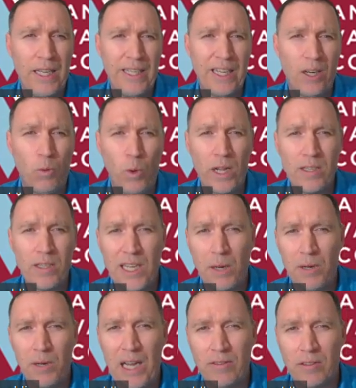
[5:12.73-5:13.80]
Then on
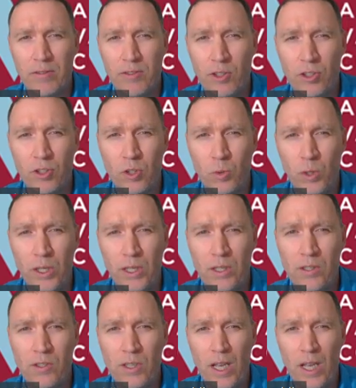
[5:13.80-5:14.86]
Wednesday we'll have our first
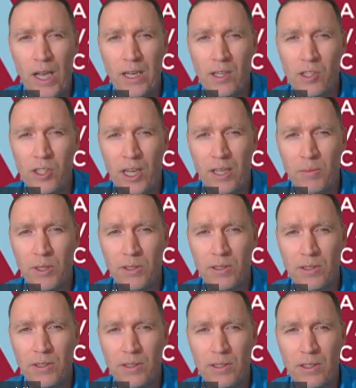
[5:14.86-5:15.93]
quiz and assignment.